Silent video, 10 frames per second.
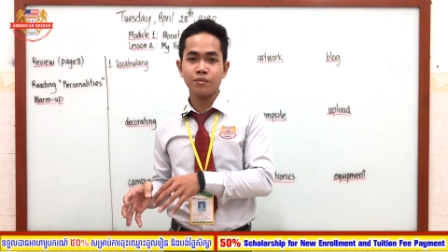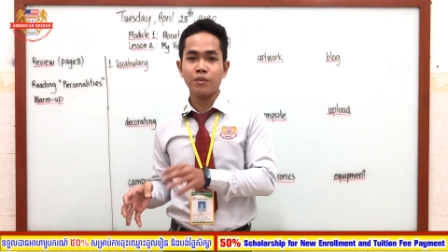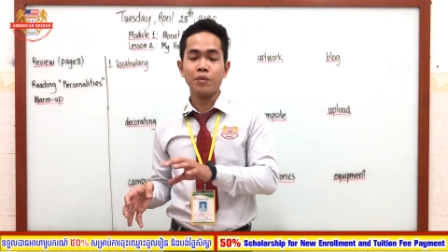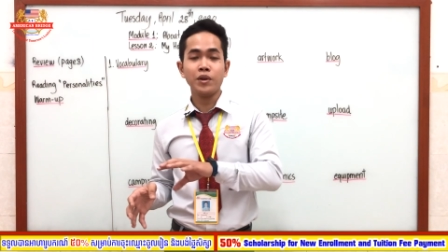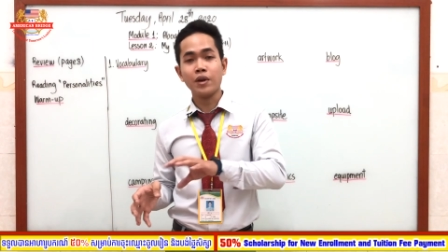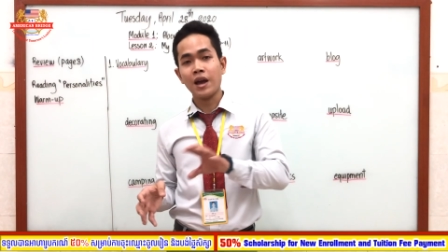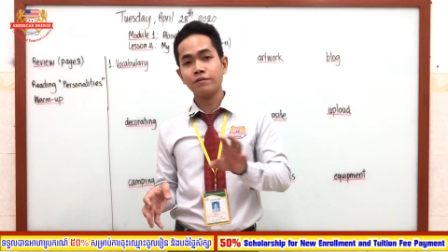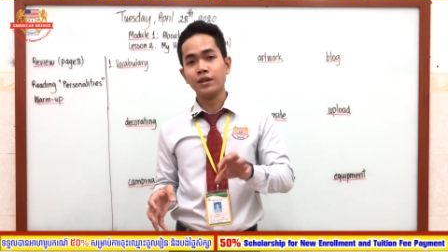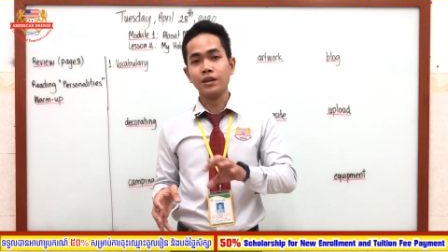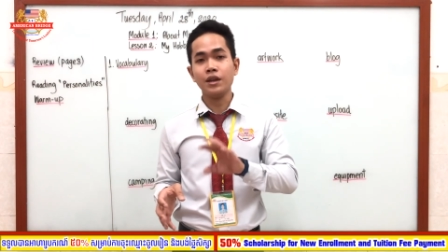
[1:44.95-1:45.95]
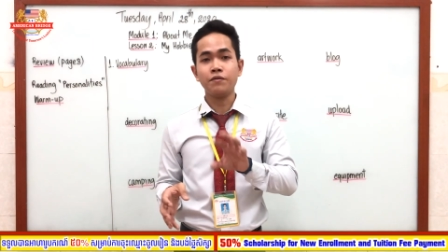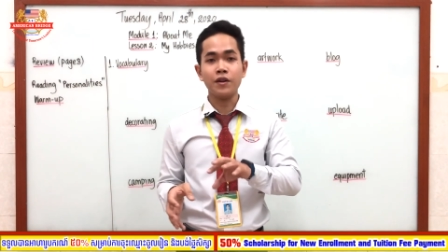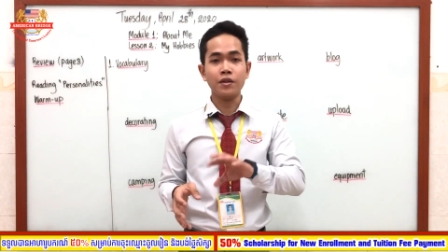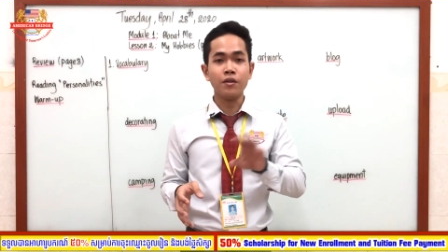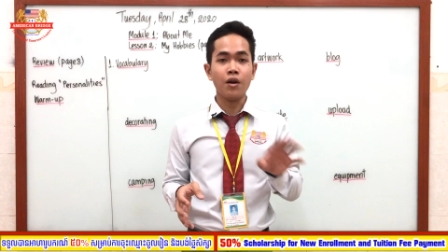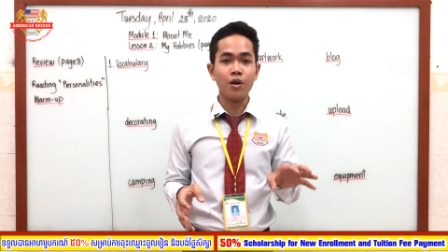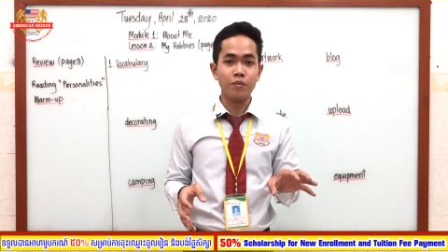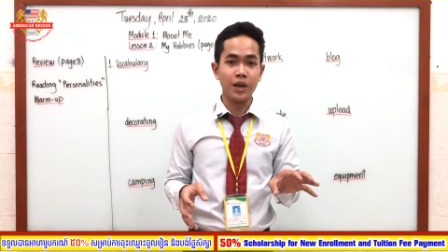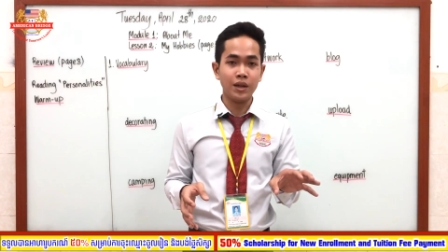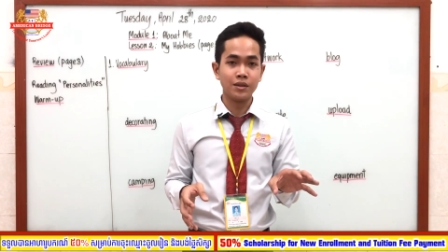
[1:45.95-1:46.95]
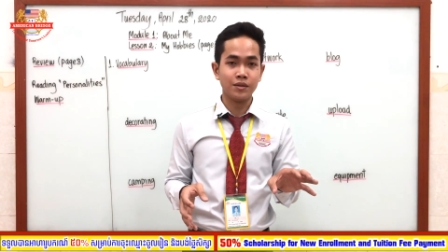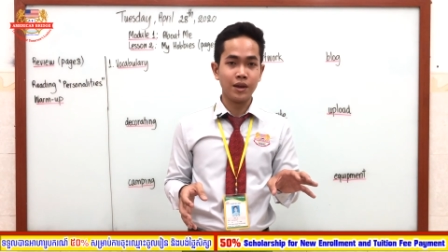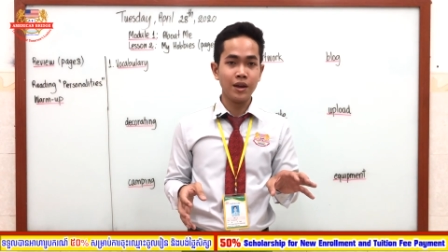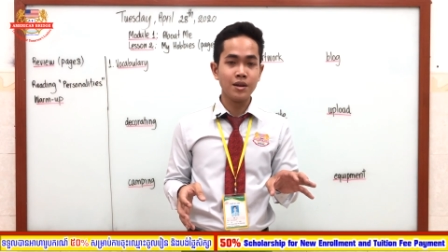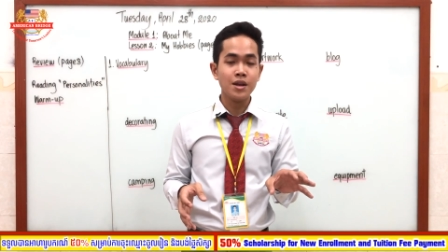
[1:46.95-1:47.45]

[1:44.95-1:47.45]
Maybe you have different hobbies. Okay,